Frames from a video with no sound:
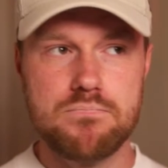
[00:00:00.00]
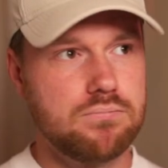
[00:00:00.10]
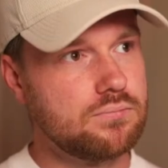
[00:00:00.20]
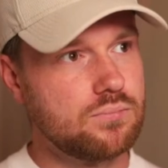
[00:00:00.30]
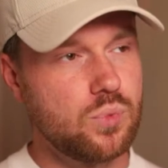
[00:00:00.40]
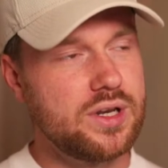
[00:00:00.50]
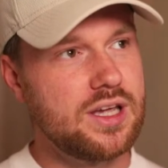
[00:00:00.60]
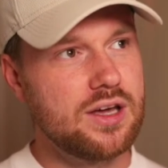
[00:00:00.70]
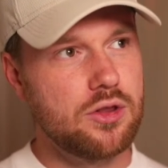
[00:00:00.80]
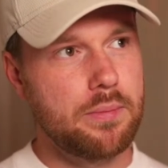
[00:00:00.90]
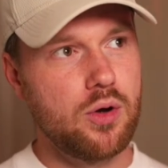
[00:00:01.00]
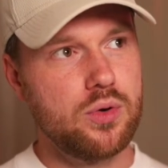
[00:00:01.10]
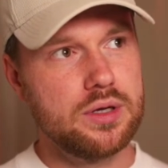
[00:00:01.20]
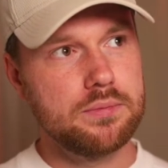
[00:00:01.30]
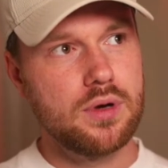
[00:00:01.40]
Would he get on the
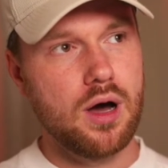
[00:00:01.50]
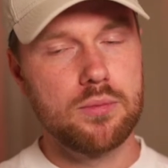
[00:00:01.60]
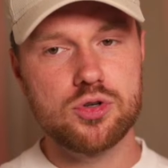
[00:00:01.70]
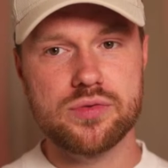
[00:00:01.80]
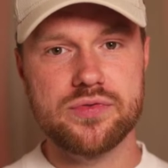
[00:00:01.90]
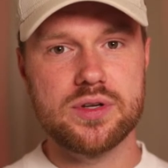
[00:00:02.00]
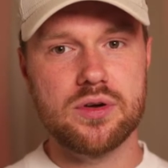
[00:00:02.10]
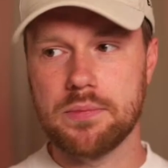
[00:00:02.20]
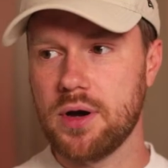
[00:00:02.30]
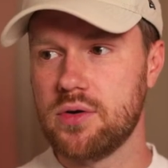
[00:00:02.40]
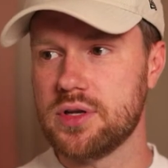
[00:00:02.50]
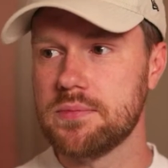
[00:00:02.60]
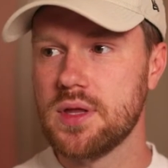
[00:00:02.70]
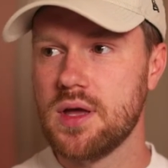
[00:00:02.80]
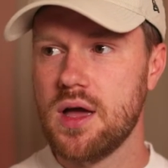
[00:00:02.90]
podium? I'm not sure if he'll get on the podium,
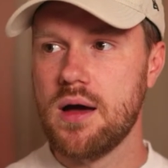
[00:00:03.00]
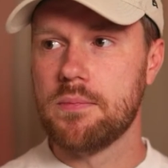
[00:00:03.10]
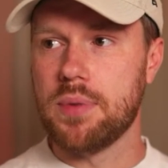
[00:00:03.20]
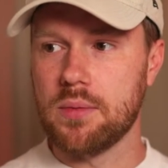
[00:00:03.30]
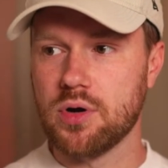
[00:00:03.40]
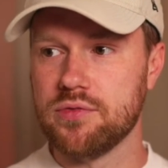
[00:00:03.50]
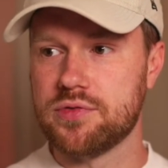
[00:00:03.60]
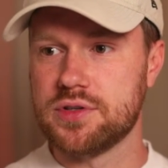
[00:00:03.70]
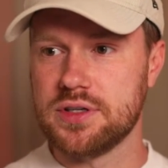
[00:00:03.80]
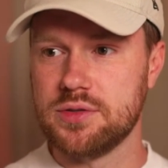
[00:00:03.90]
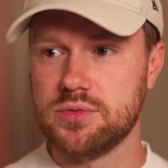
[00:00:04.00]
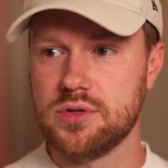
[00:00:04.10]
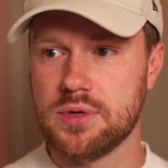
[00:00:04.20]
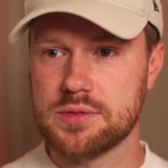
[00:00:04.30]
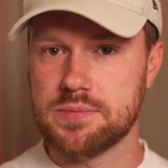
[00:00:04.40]
but I'm confident he'll do a
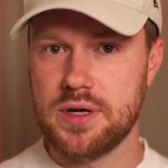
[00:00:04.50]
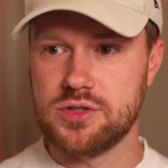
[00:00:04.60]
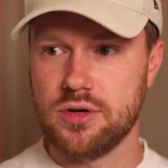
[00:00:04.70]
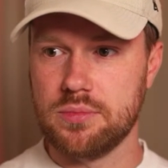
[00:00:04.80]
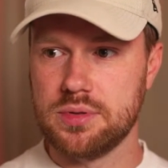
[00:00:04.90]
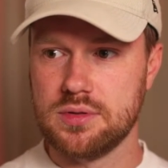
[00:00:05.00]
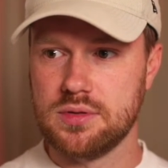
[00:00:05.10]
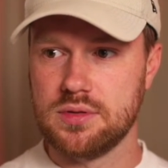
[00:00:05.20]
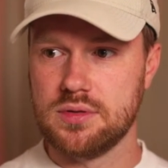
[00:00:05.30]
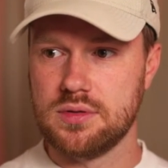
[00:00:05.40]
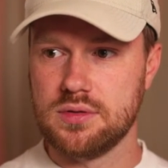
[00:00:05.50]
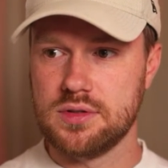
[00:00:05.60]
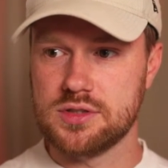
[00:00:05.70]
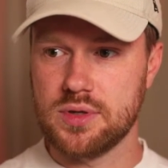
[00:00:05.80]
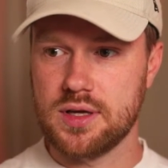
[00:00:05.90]
much better job
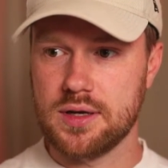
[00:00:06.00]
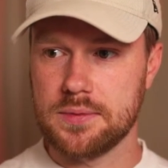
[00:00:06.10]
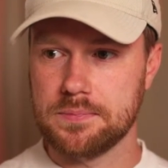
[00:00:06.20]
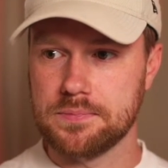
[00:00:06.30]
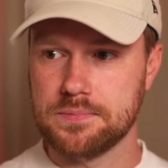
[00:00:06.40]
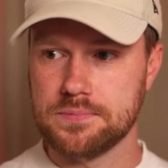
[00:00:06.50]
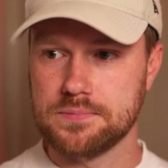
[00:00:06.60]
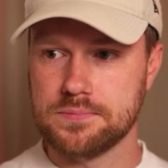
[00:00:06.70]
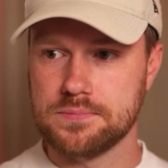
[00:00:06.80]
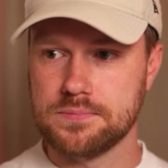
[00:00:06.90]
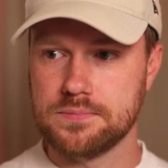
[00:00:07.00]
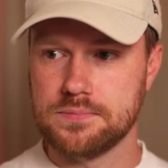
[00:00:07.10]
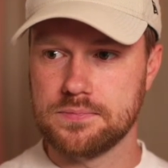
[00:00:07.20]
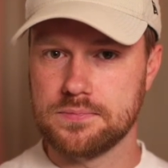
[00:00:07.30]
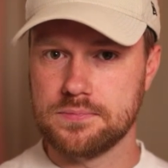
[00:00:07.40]
this weekend.
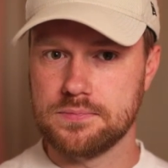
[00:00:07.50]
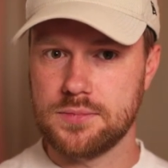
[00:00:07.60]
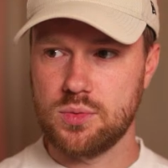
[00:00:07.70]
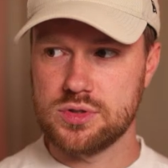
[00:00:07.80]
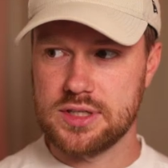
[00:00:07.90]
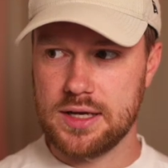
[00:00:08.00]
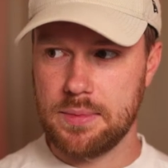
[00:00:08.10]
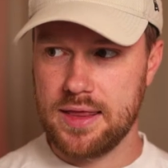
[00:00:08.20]
But we'll see about